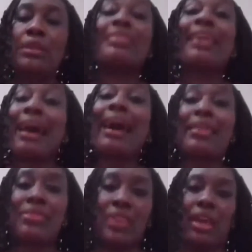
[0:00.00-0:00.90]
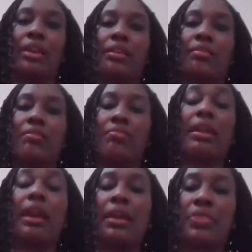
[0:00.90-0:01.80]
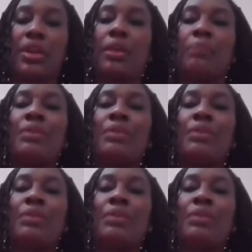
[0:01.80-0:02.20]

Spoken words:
They are there. They are there.